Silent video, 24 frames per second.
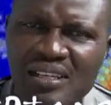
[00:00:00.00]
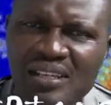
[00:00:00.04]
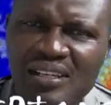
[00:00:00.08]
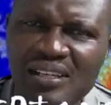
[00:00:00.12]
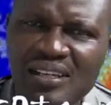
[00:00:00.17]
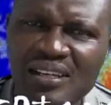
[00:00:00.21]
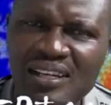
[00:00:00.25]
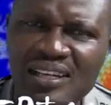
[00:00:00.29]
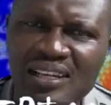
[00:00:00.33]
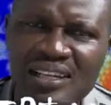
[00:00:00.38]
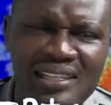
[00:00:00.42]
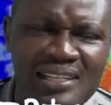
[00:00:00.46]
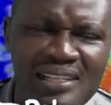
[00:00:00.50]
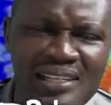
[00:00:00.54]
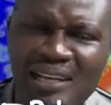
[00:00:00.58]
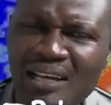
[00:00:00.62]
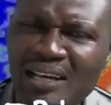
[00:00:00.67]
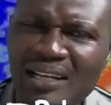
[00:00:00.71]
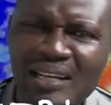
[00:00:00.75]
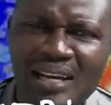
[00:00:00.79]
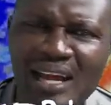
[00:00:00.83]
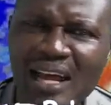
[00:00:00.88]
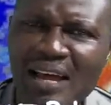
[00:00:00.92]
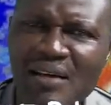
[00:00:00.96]

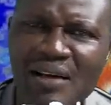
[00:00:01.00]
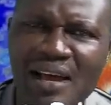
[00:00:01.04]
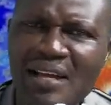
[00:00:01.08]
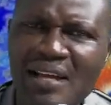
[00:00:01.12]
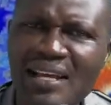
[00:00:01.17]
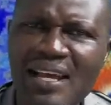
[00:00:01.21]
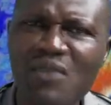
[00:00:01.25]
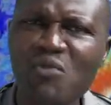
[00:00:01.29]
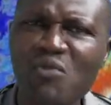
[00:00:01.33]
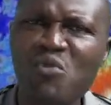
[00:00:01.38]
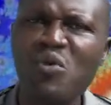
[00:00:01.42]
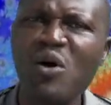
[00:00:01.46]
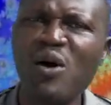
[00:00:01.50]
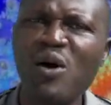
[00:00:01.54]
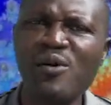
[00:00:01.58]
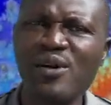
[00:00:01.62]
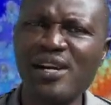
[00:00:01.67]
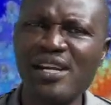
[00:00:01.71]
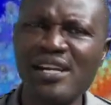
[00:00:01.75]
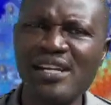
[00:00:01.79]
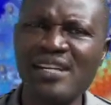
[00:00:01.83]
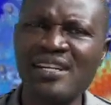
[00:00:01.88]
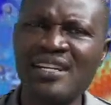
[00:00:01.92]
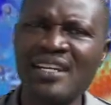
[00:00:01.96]
And I get
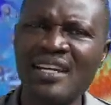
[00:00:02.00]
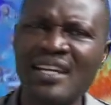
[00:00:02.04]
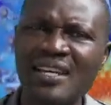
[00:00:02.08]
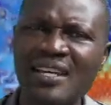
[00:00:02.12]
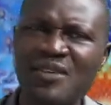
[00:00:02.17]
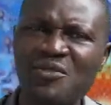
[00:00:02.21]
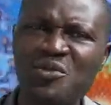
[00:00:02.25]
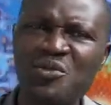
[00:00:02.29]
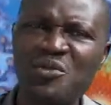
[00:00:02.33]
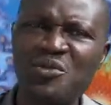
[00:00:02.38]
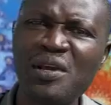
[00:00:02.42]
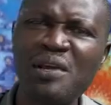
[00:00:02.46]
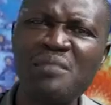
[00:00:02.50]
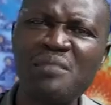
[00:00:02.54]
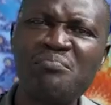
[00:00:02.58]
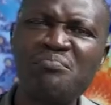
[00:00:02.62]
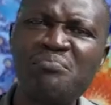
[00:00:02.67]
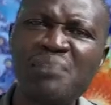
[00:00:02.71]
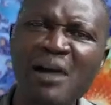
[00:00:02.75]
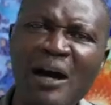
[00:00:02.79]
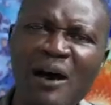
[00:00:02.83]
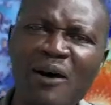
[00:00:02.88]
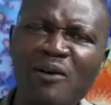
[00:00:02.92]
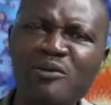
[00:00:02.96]
worried,
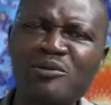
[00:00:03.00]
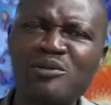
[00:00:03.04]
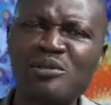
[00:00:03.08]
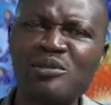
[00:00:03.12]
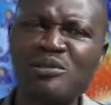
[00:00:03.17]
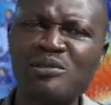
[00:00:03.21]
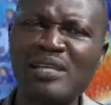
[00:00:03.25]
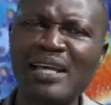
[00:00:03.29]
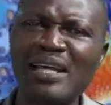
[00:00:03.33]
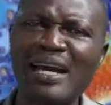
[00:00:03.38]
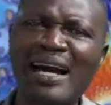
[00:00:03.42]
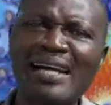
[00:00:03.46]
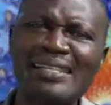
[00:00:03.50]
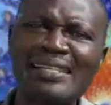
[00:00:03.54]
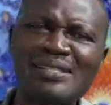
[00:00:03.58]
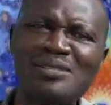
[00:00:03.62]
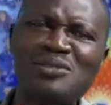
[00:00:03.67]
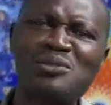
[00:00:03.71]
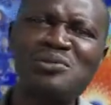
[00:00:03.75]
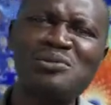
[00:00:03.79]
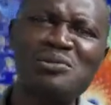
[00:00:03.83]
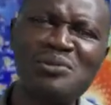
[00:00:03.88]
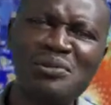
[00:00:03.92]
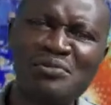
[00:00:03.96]
about the
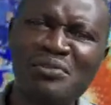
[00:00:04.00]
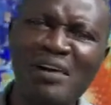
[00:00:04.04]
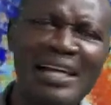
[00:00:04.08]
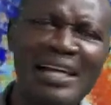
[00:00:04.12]
attitude of our